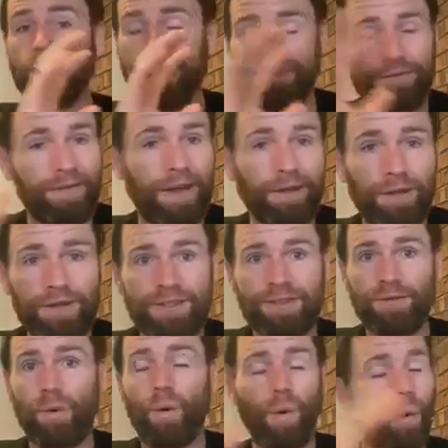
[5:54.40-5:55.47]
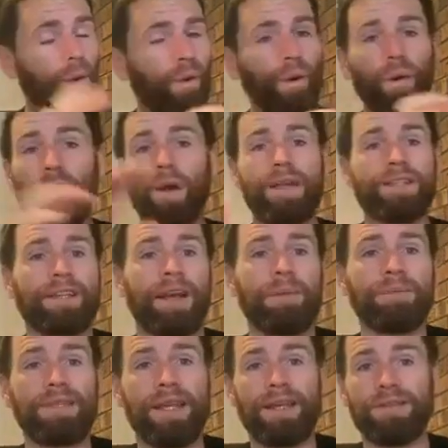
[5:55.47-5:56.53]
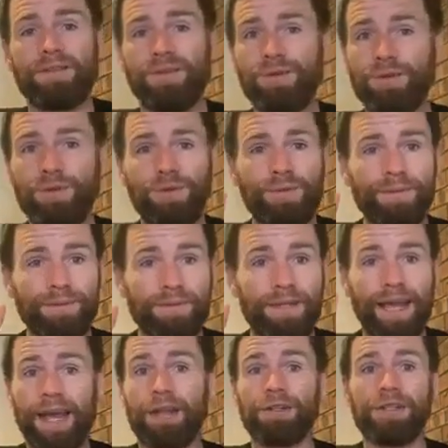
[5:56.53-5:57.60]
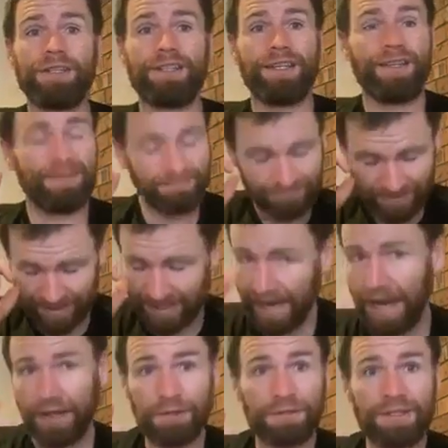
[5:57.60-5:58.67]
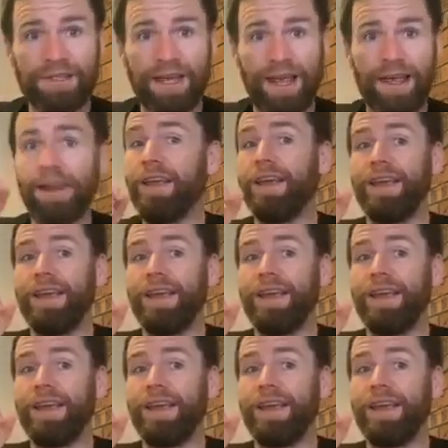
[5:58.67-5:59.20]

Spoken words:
Fat loss always comes down to calories in, calories out.